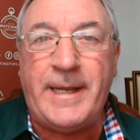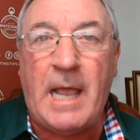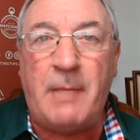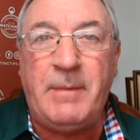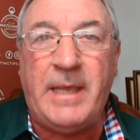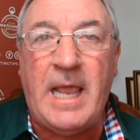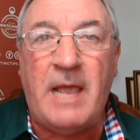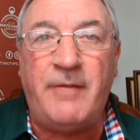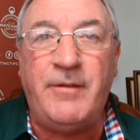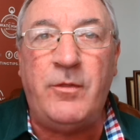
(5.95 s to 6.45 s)
I'm
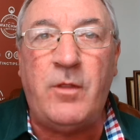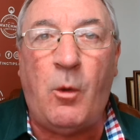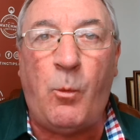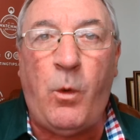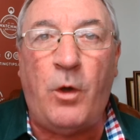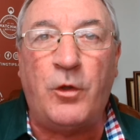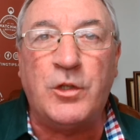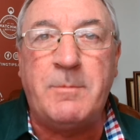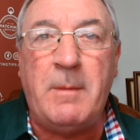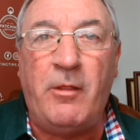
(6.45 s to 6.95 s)
Kevin, the
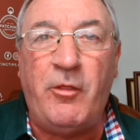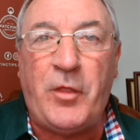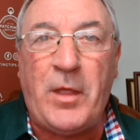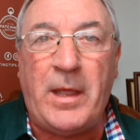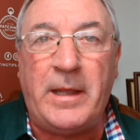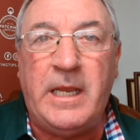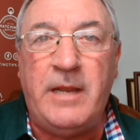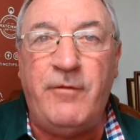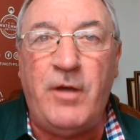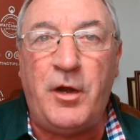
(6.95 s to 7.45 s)
Watchman.
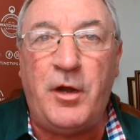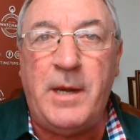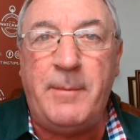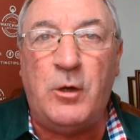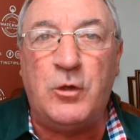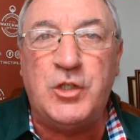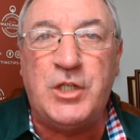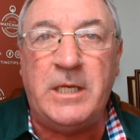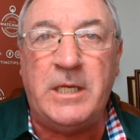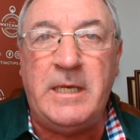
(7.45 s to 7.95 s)
Thank you very
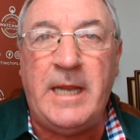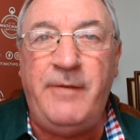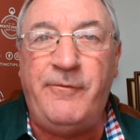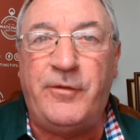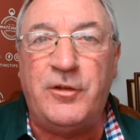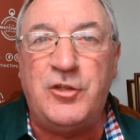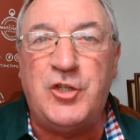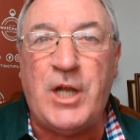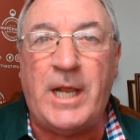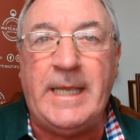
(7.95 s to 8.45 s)
much indeed
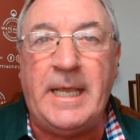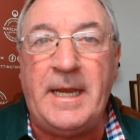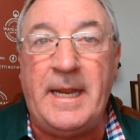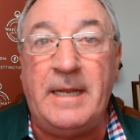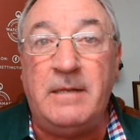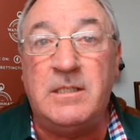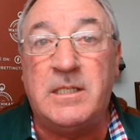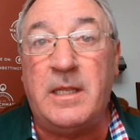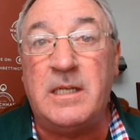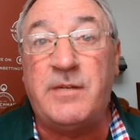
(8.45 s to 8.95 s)
for checking
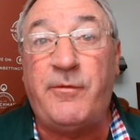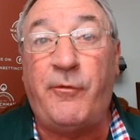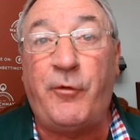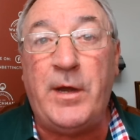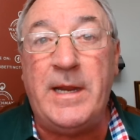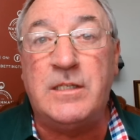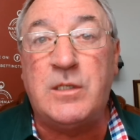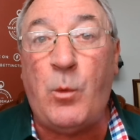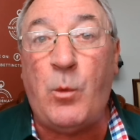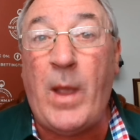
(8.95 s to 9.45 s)
into this
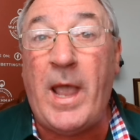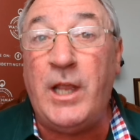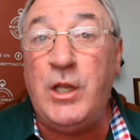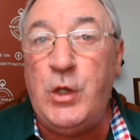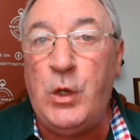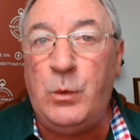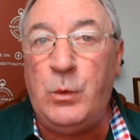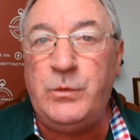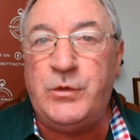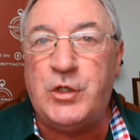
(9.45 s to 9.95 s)
free-to-air
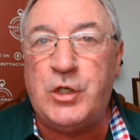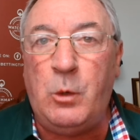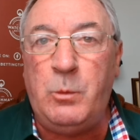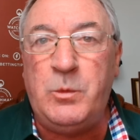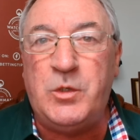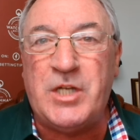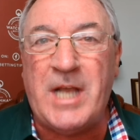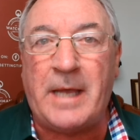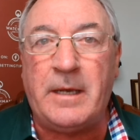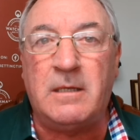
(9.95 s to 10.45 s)
YouTube
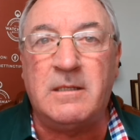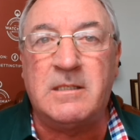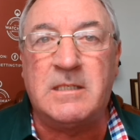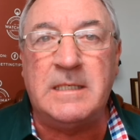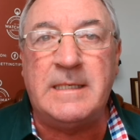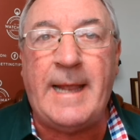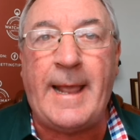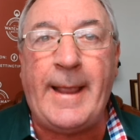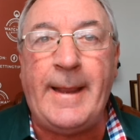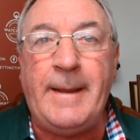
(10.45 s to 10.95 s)
channel
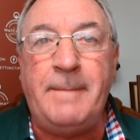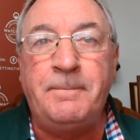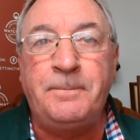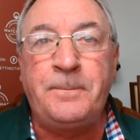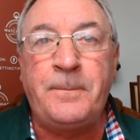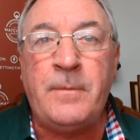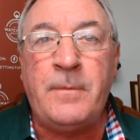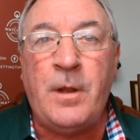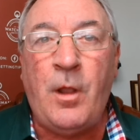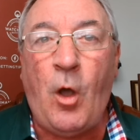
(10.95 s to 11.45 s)
today
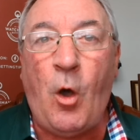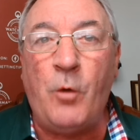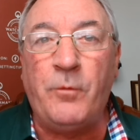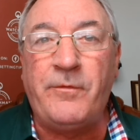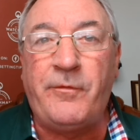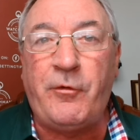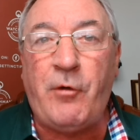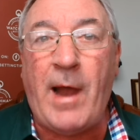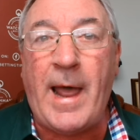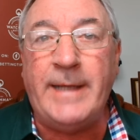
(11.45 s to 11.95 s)
on
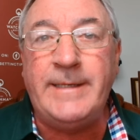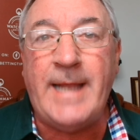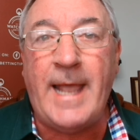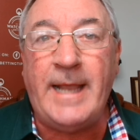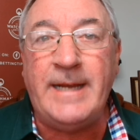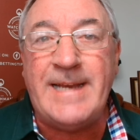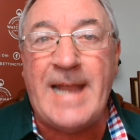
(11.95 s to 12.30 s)
Friday.